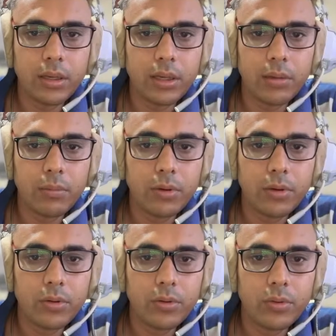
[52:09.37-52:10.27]
able
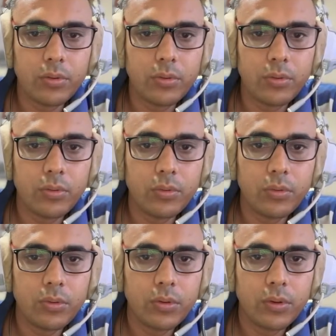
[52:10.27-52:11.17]
to
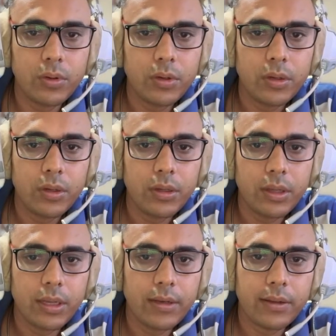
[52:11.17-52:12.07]

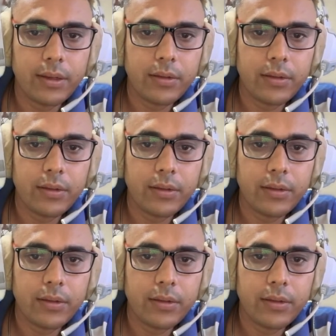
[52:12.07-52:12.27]
get that.